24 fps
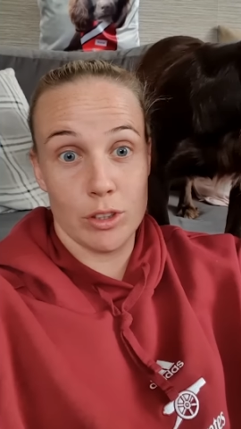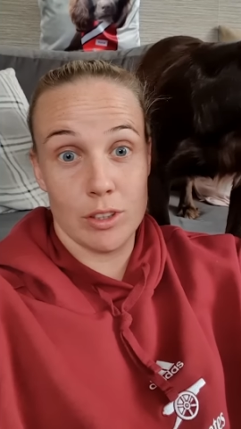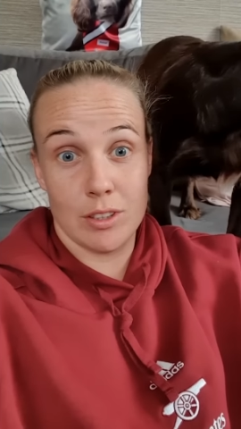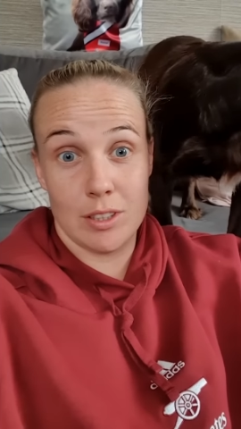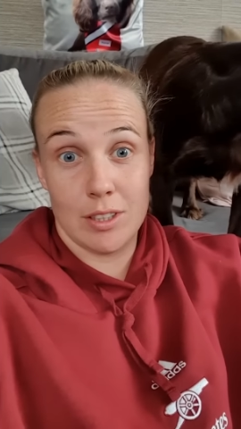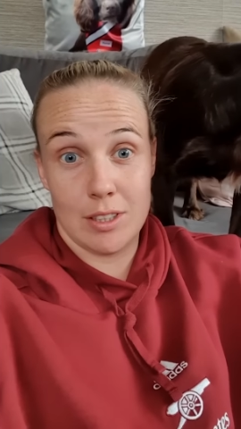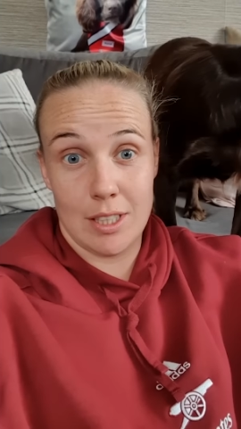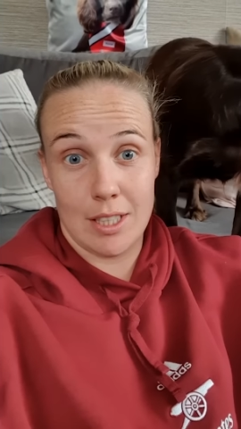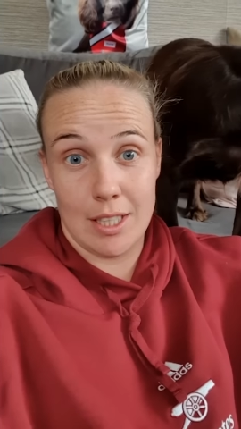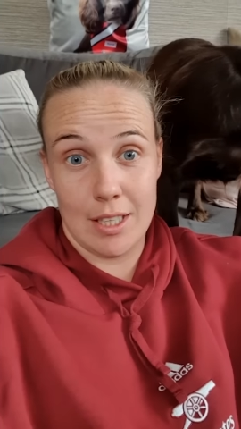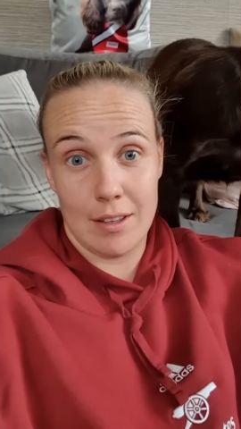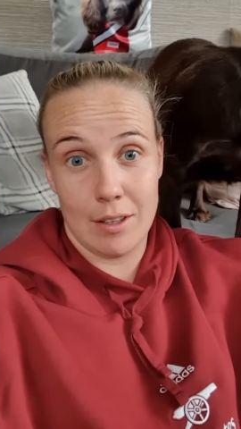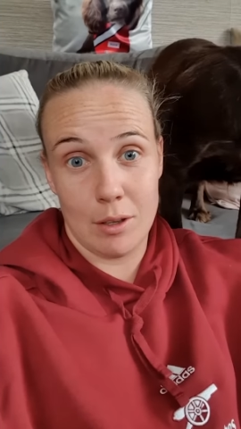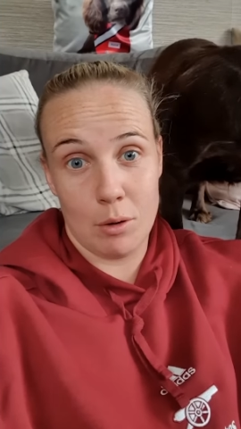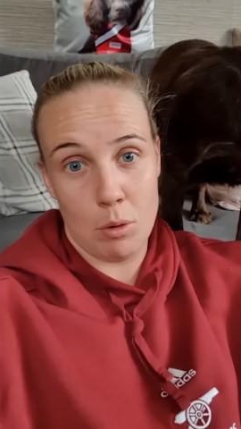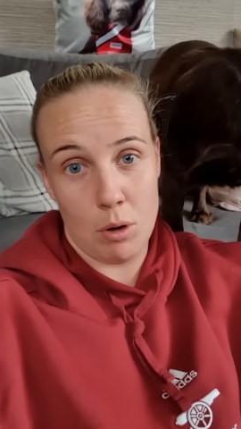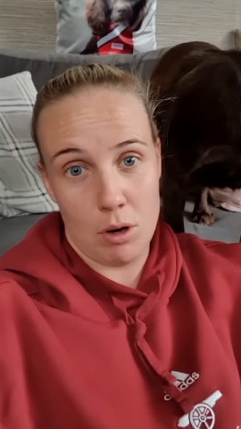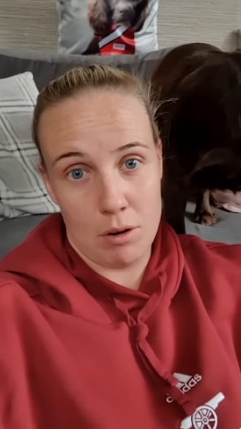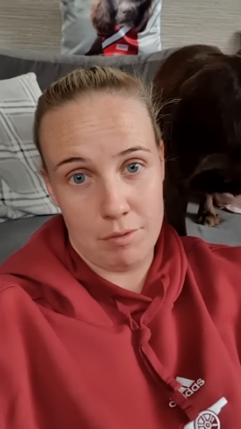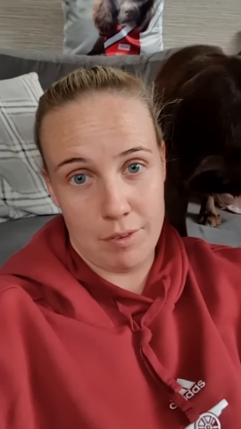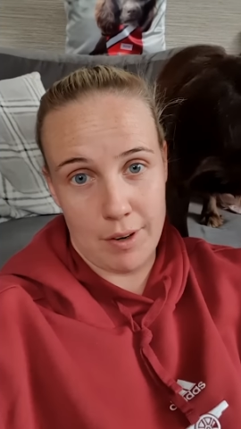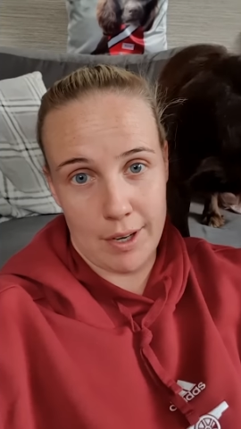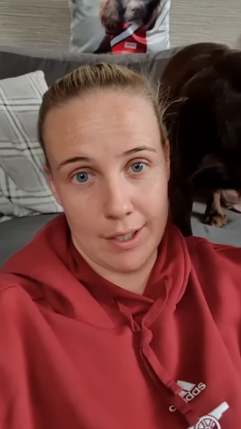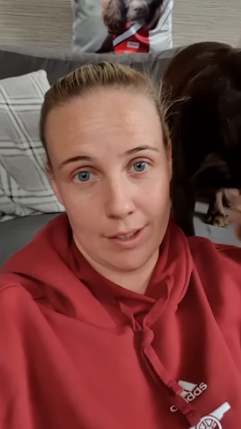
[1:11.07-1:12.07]
today in the
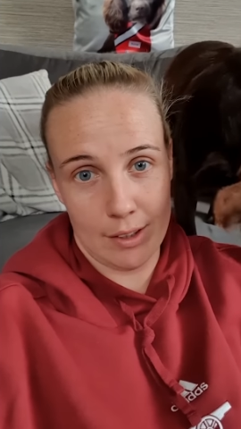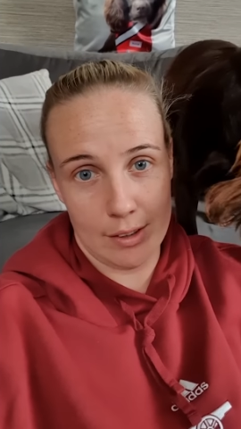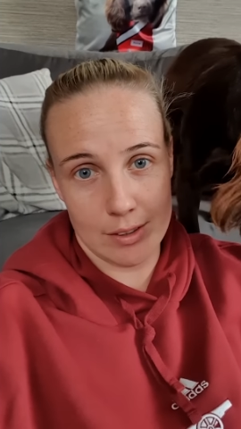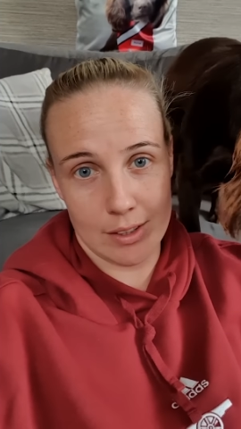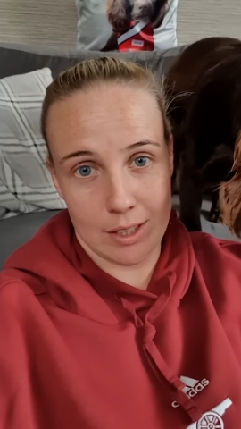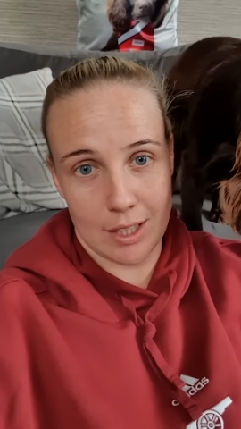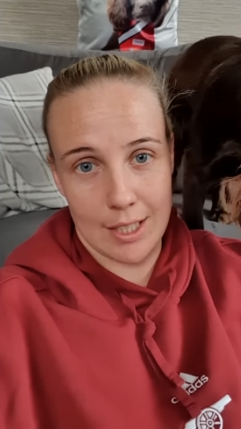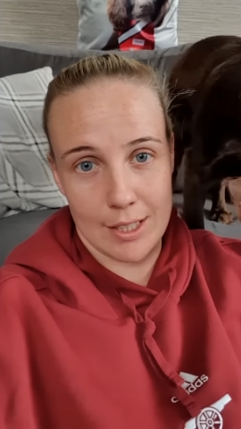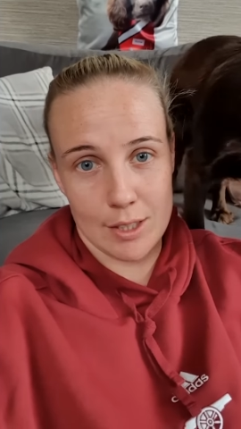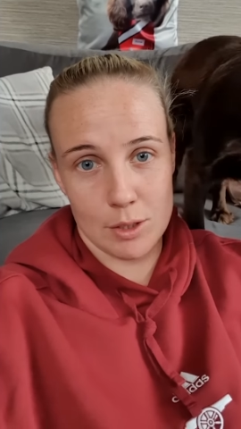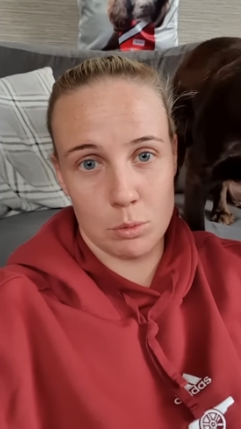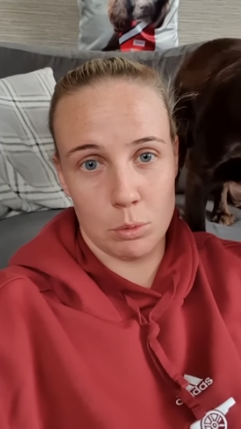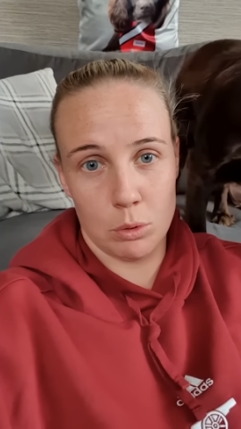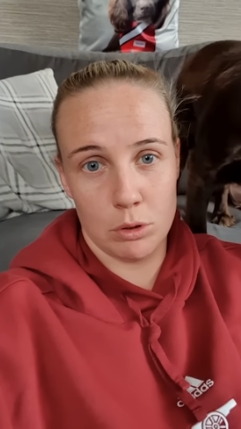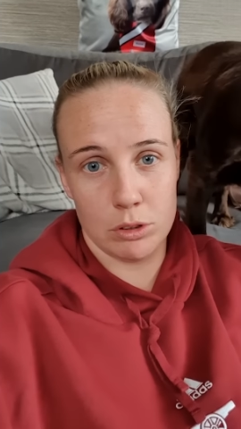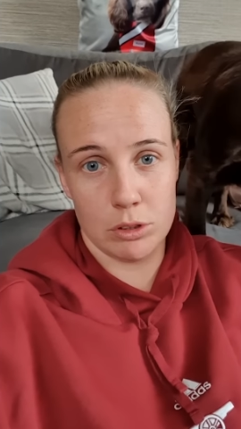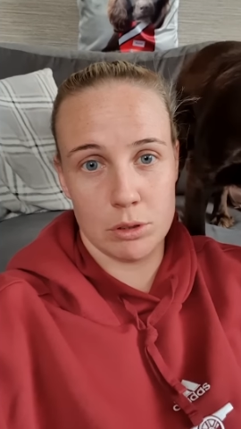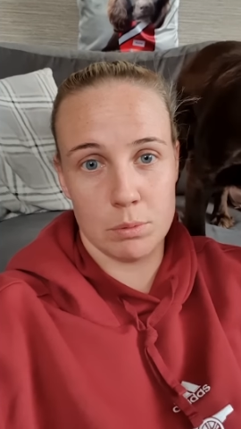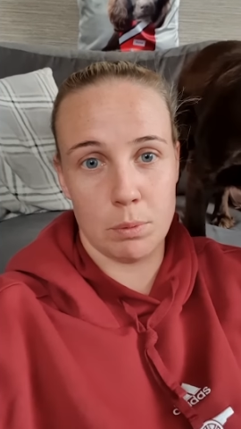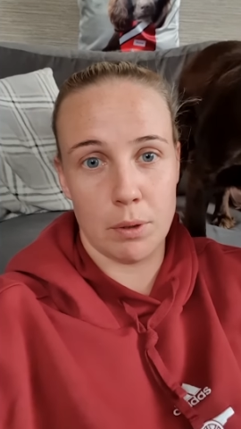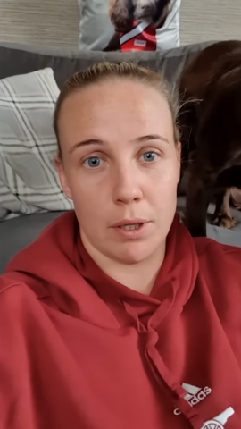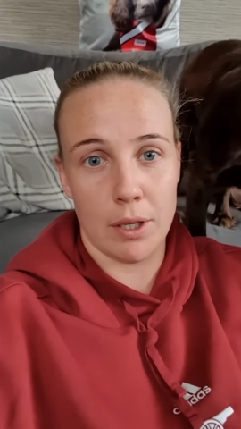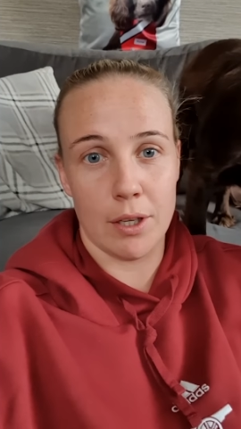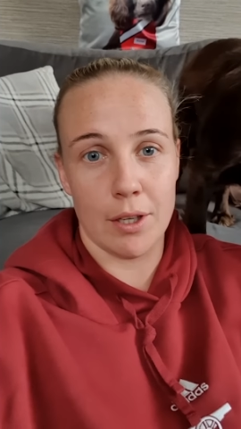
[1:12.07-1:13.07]
quarterfinals against
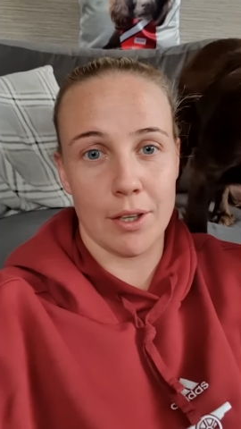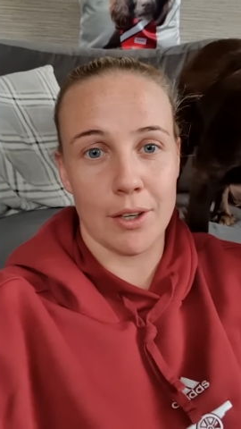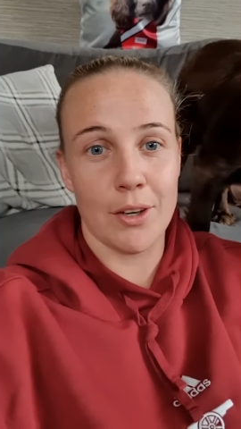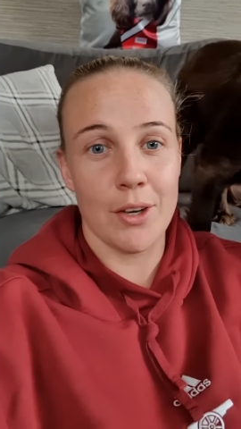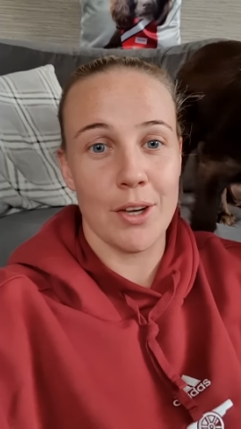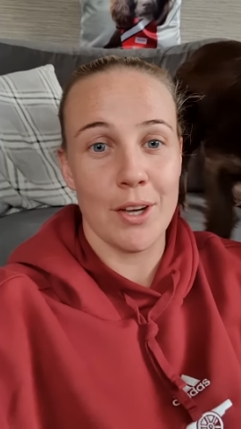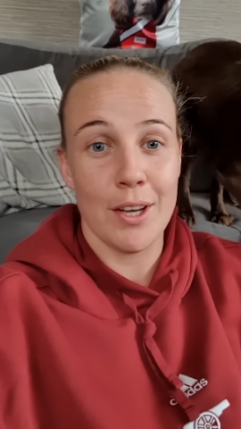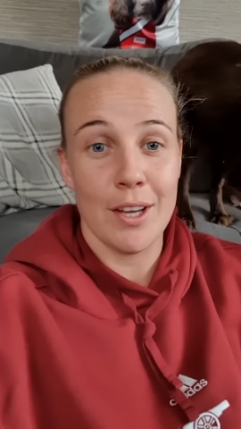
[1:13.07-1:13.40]
Wolfsburg.